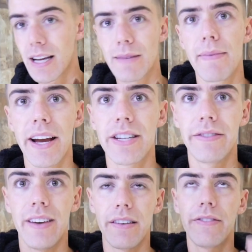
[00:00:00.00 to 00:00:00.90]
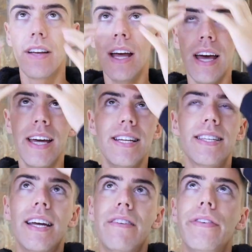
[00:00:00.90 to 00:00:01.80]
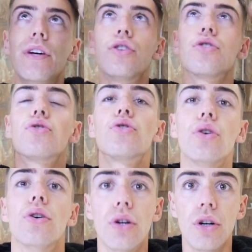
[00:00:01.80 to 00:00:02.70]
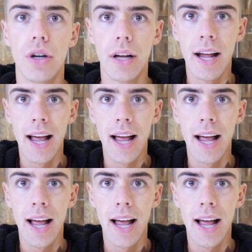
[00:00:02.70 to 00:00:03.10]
mask makes your skin feel so